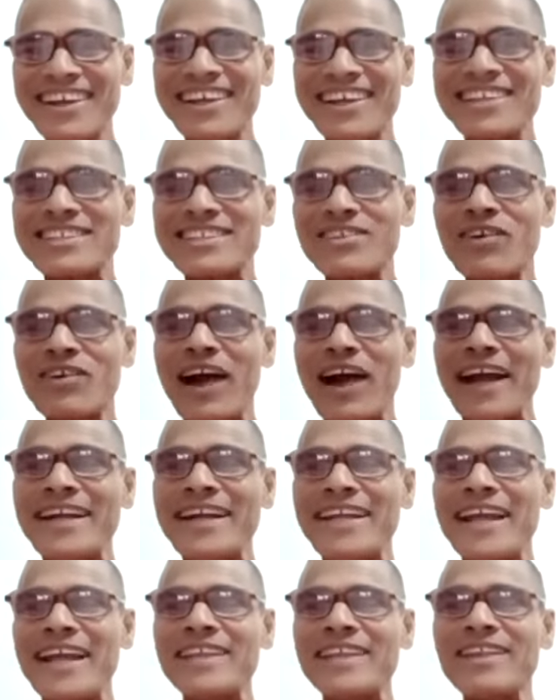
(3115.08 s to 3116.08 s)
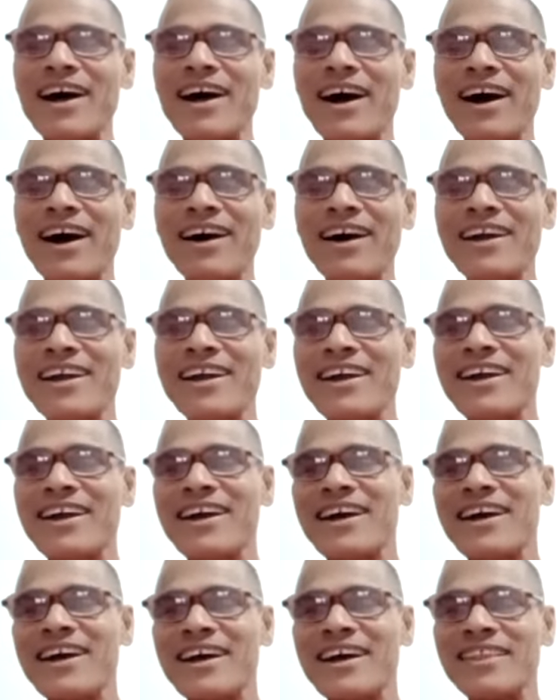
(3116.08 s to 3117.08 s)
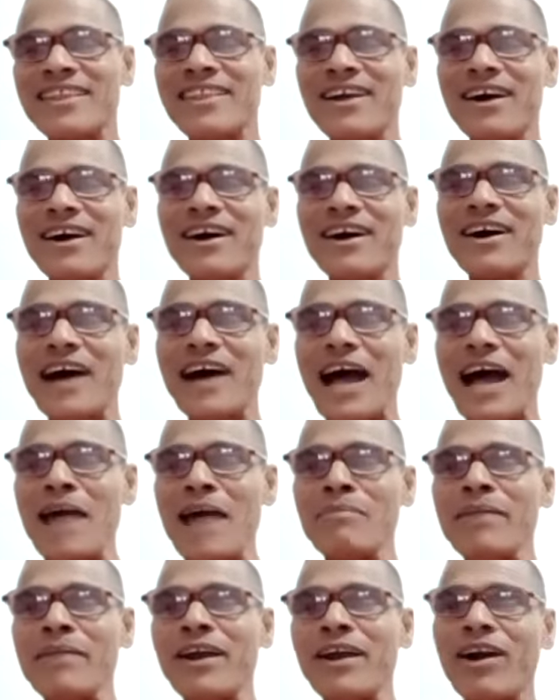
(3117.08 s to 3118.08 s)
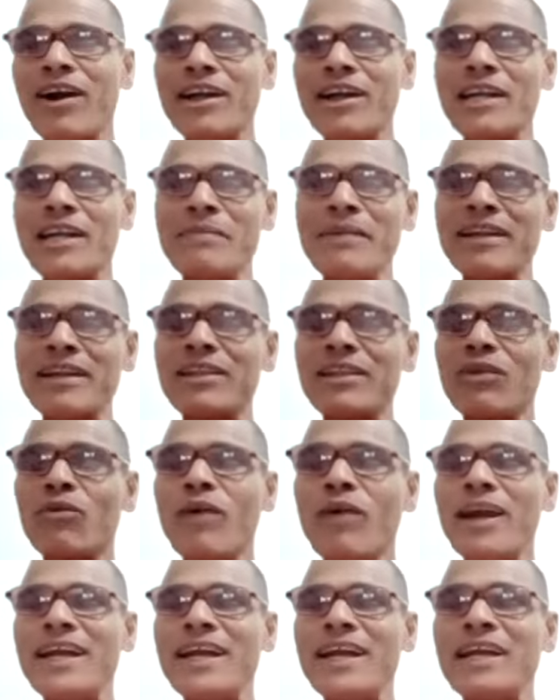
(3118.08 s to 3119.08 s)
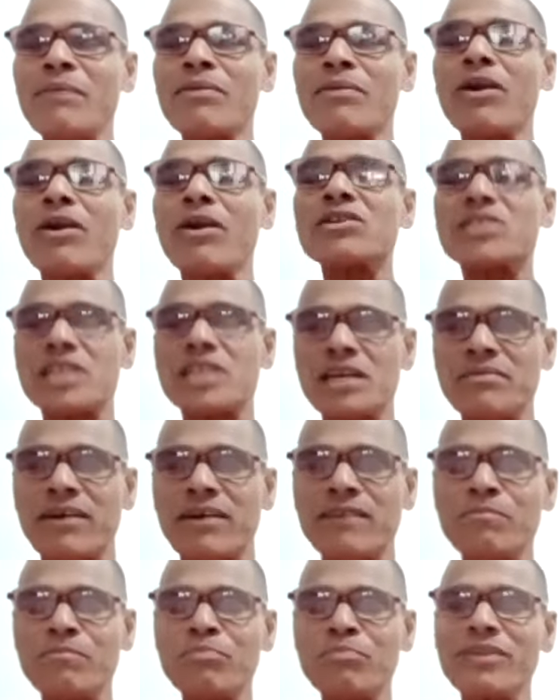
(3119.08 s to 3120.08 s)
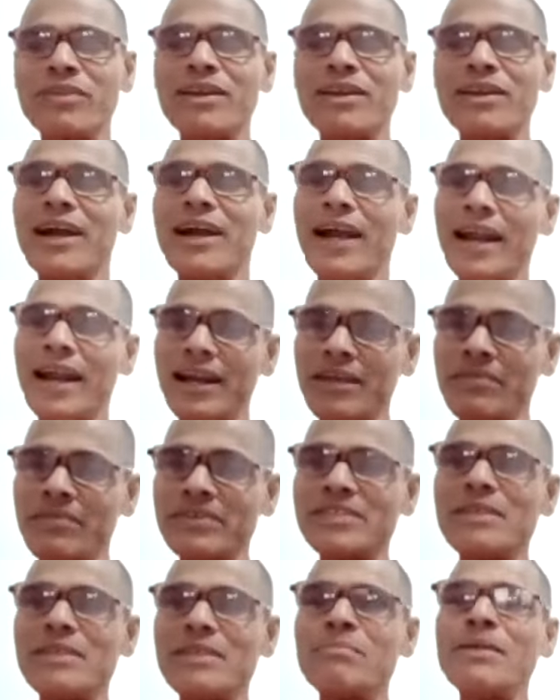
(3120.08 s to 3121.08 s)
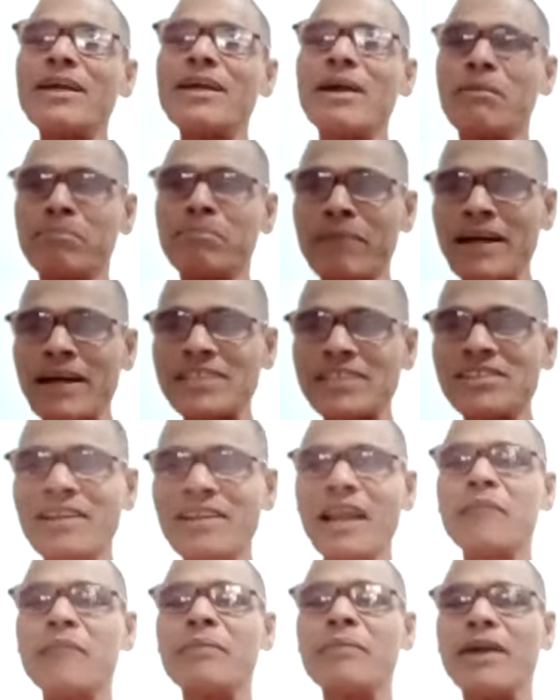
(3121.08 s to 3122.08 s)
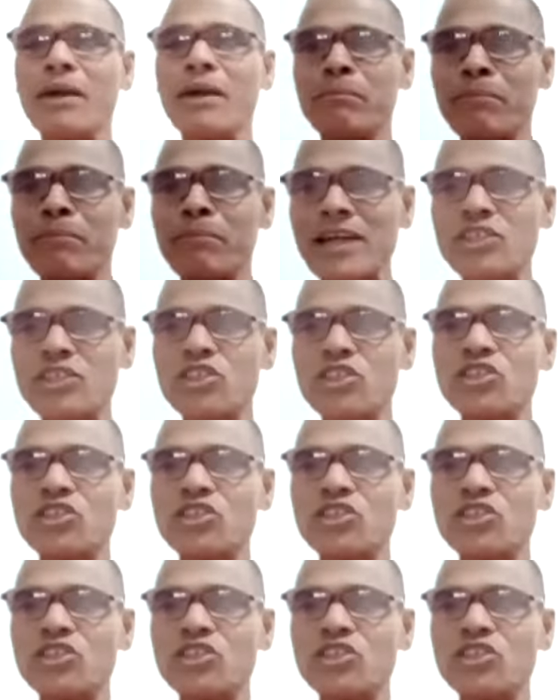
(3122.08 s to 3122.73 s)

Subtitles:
So I take I may cultivate the quality of Lord Shiva. And if somebody compassion, I'll be compassion.